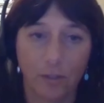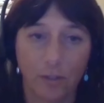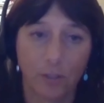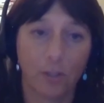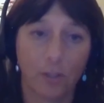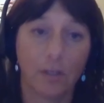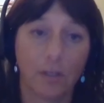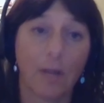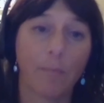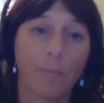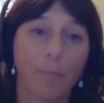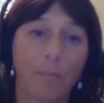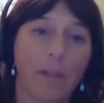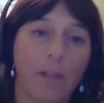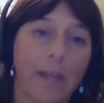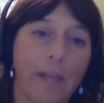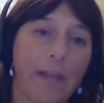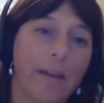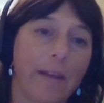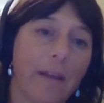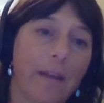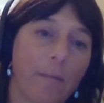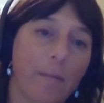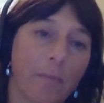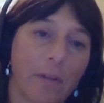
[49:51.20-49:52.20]
good. I'm
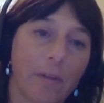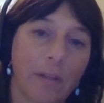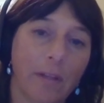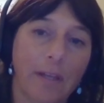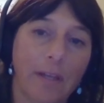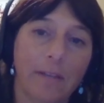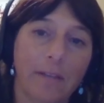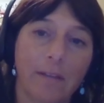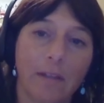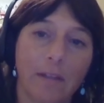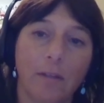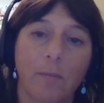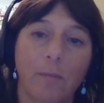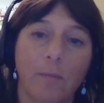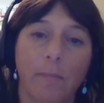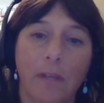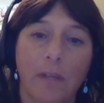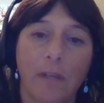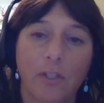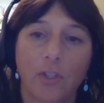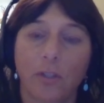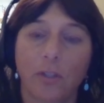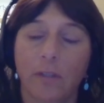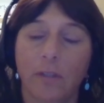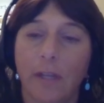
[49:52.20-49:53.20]
glad. I'm glad that you
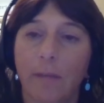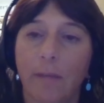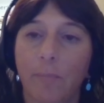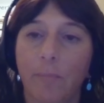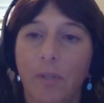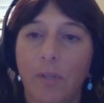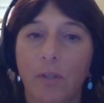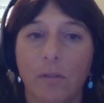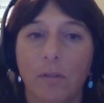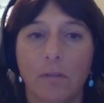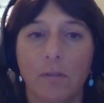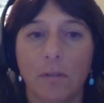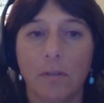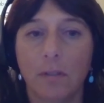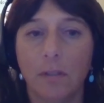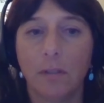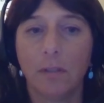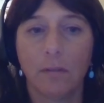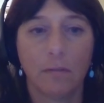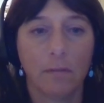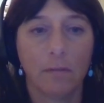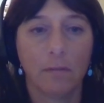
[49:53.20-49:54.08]
mentioned that because